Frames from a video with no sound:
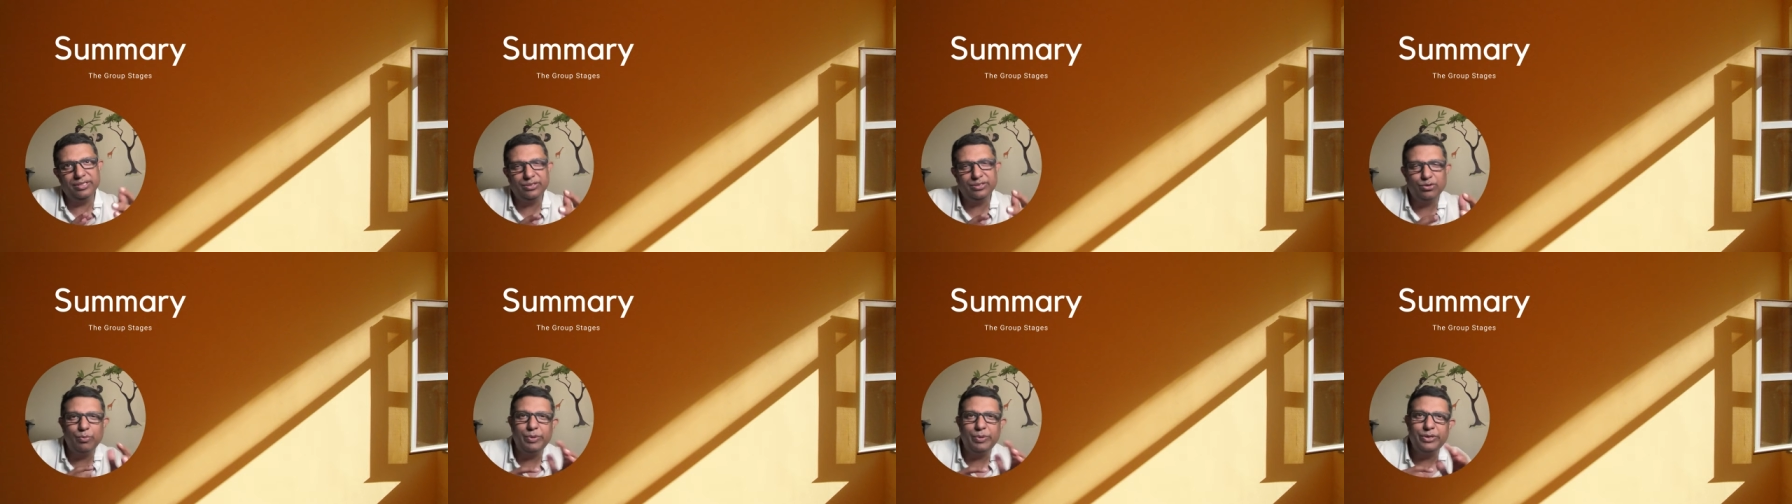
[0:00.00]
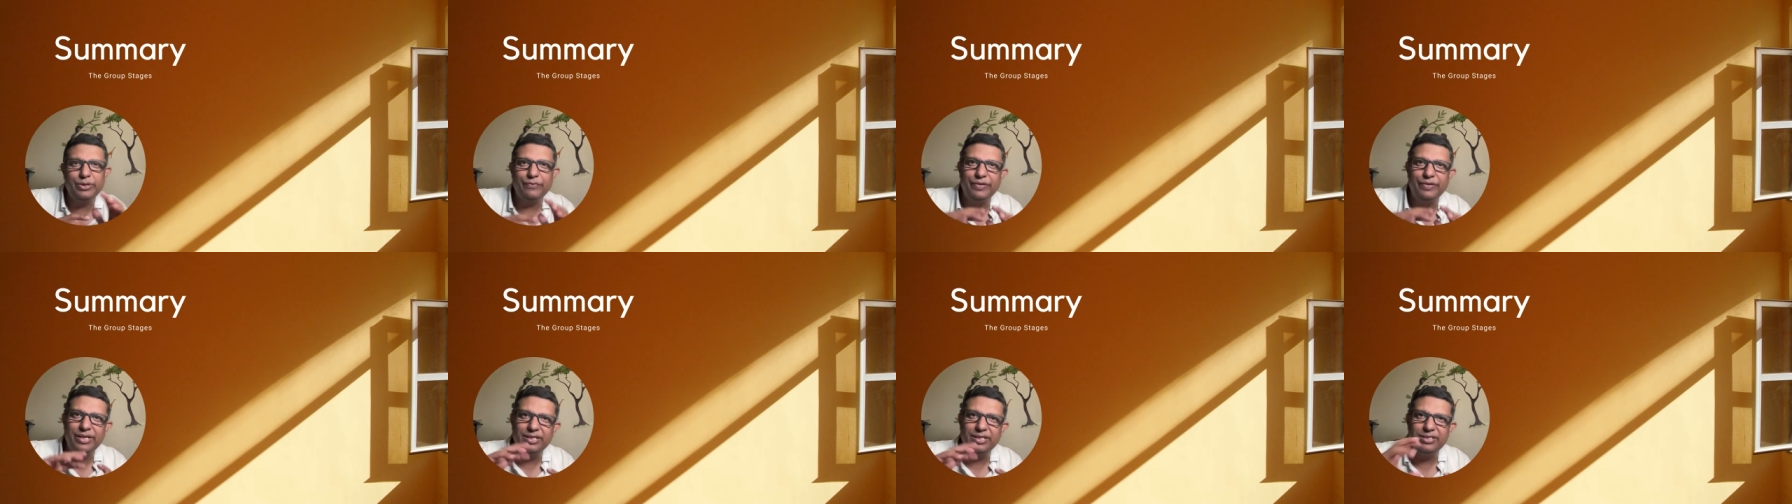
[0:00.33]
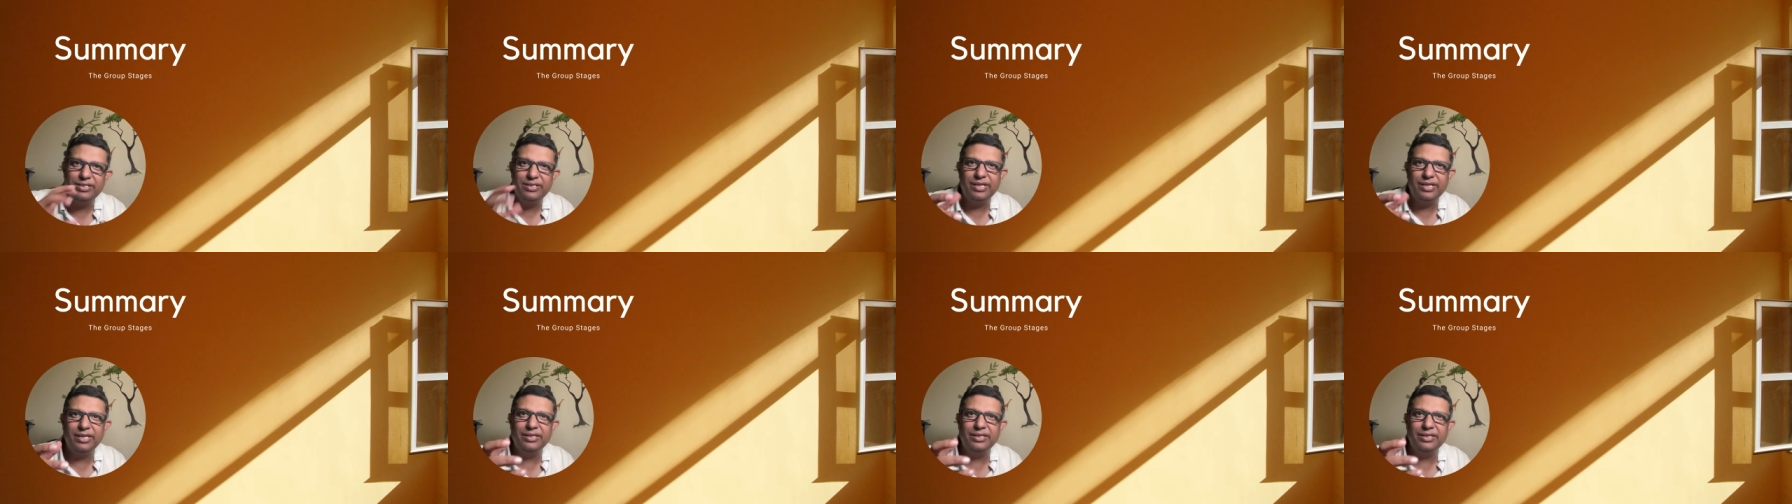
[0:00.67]
There's so much of
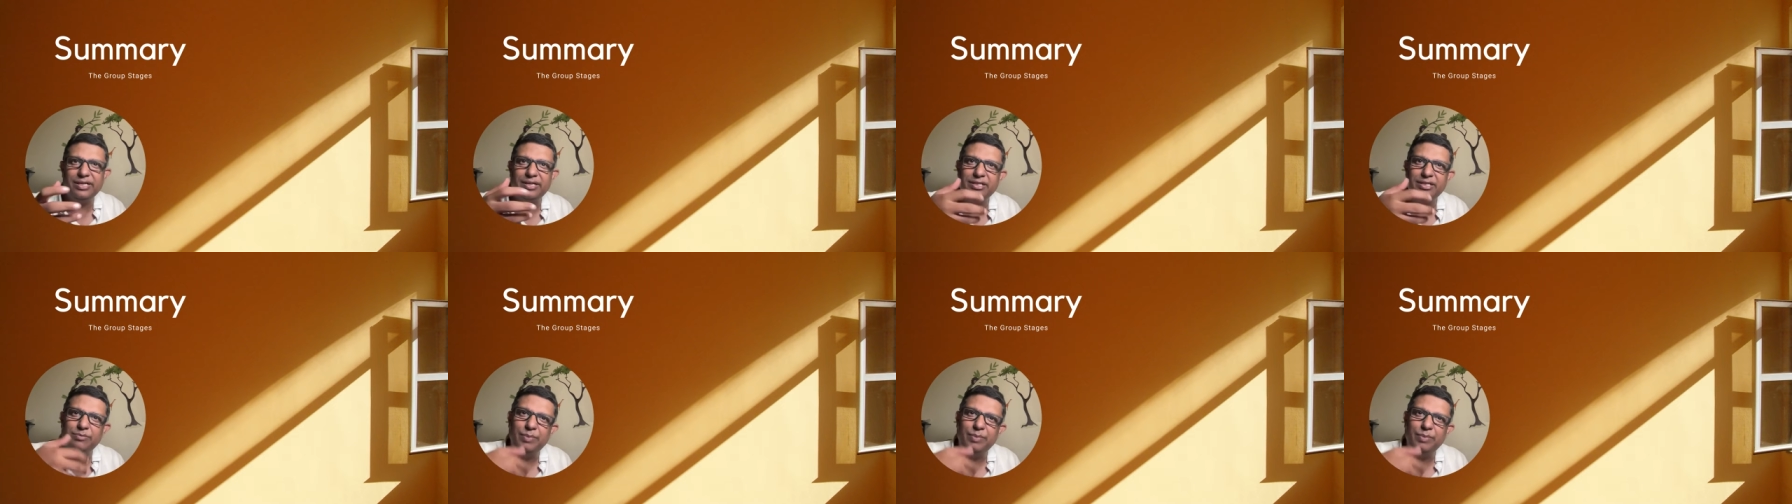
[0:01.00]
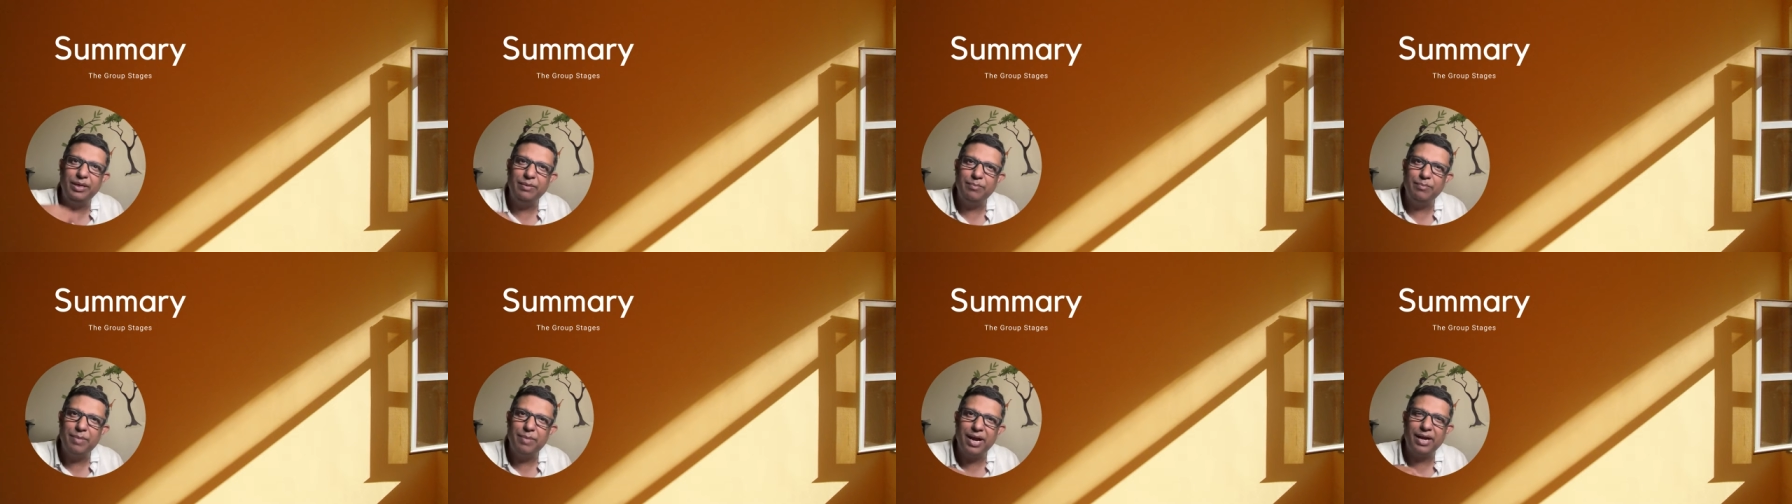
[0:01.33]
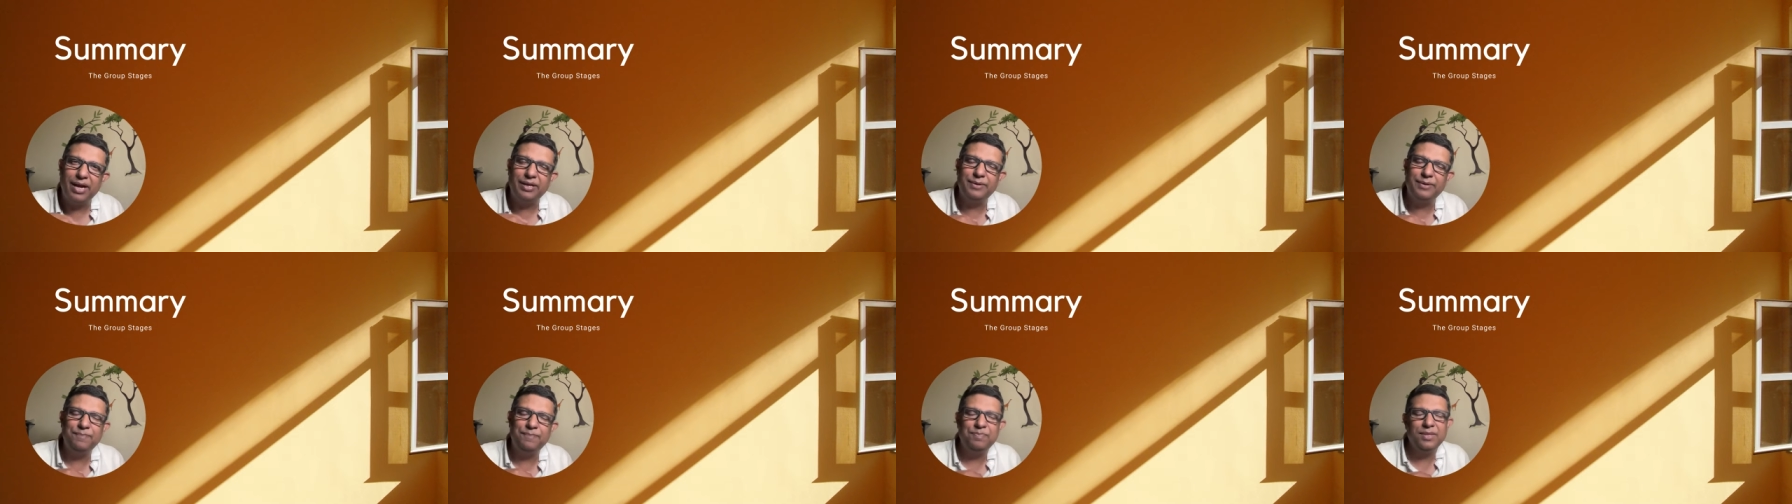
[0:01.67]
instinct that is being
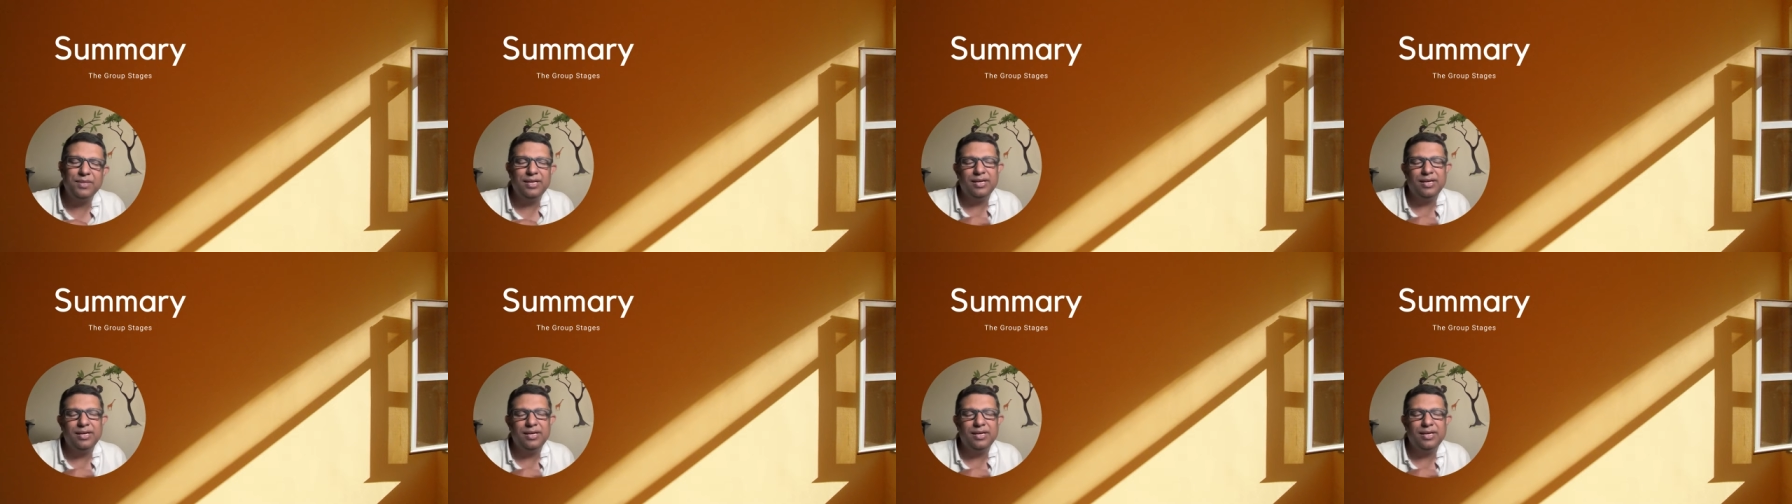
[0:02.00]
backed,